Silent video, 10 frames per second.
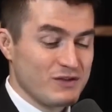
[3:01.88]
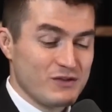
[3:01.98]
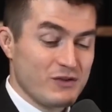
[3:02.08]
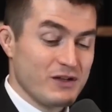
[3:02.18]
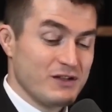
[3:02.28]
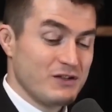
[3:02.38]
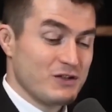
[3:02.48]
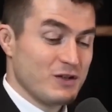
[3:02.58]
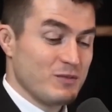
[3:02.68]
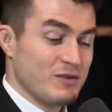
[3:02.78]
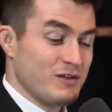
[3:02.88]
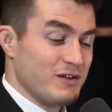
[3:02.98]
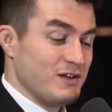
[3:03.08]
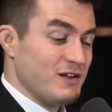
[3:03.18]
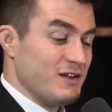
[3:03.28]
of great leadership
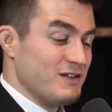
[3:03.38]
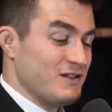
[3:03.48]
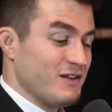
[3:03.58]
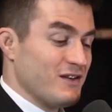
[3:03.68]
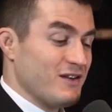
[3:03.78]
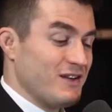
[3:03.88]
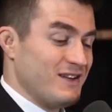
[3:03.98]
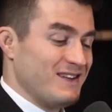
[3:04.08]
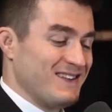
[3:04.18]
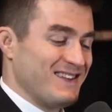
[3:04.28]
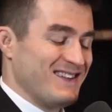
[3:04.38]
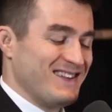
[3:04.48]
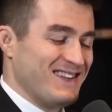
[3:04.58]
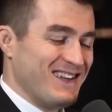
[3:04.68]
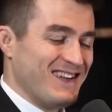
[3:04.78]
is
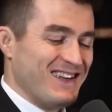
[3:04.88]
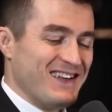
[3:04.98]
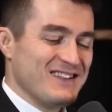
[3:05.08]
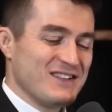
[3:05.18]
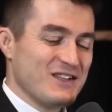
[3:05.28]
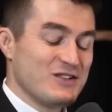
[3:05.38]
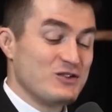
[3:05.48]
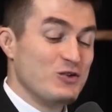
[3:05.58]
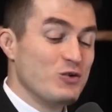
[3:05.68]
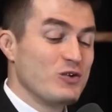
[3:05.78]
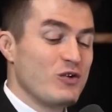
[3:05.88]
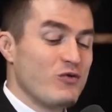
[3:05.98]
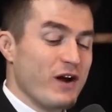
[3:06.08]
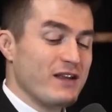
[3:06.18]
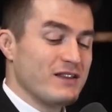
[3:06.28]
is do the
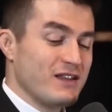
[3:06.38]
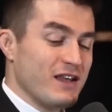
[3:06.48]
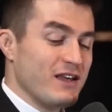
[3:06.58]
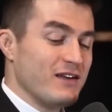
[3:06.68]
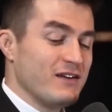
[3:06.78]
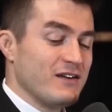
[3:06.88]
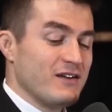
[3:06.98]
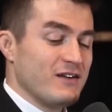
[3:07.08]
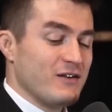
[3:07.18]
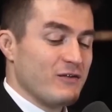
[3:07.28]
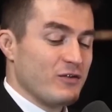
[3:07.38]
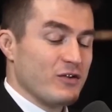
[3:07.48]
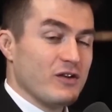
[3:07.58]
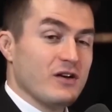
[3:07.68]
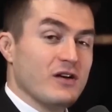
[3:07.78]
right thing for
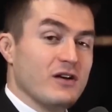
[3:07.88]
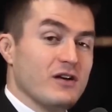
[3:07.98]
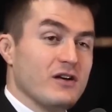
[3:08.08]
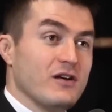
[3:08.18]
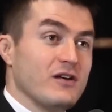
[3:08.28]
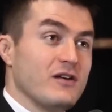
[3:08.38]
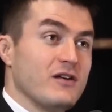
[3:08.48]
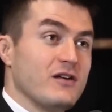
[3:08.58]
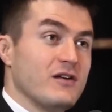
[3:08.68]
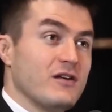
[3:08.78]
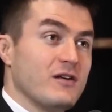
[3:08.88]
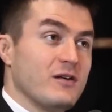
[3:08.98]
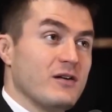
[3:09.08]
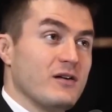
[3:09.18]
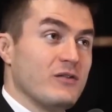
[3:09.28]
the
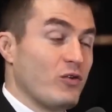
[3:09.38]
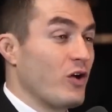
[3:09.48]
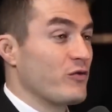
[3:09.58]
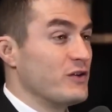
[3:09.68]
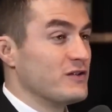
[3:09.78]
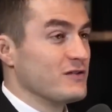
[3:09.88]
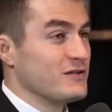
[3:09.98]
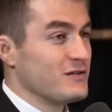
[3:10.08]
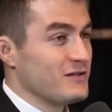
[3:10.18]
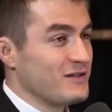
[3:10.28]
wrong reasons.